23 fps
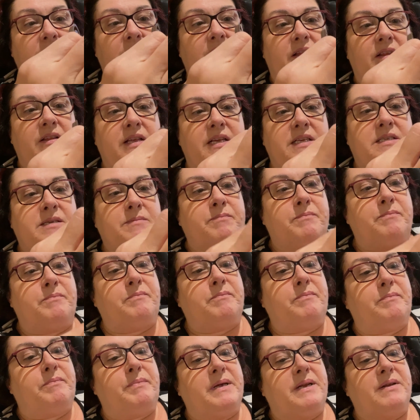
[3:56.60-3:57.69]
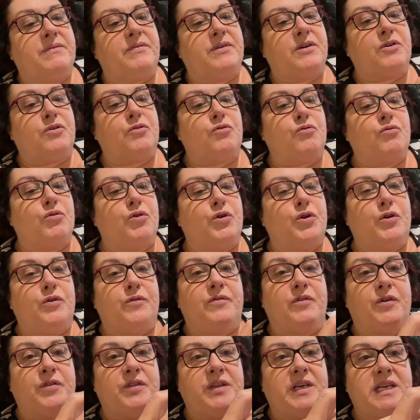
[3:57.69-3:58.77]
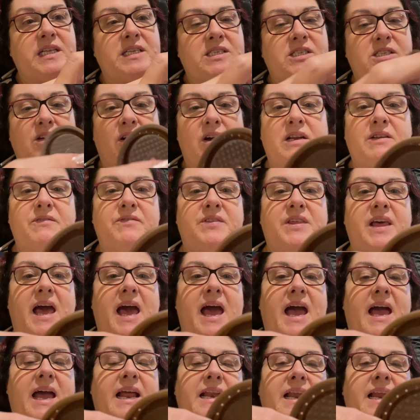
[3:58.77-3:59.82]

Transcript: There's a bit of a groove on the inside of that,